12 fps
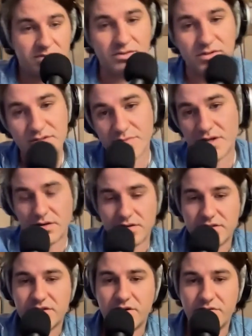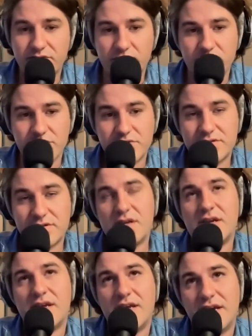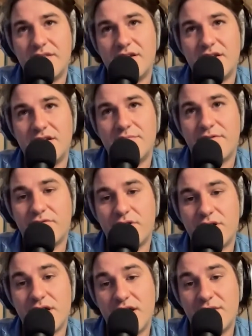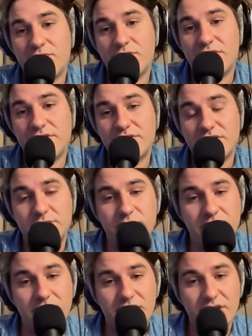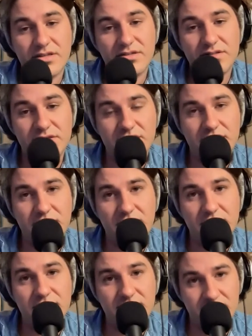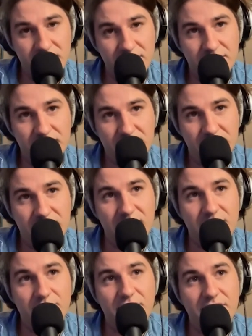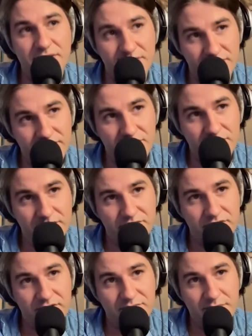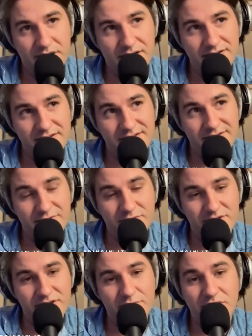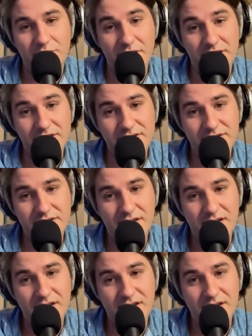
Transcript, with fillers: So it's me on guitar and vocals, and then my friend Amory, she's playing keys and singing, and then my very good friend Bane, who is going to play bass,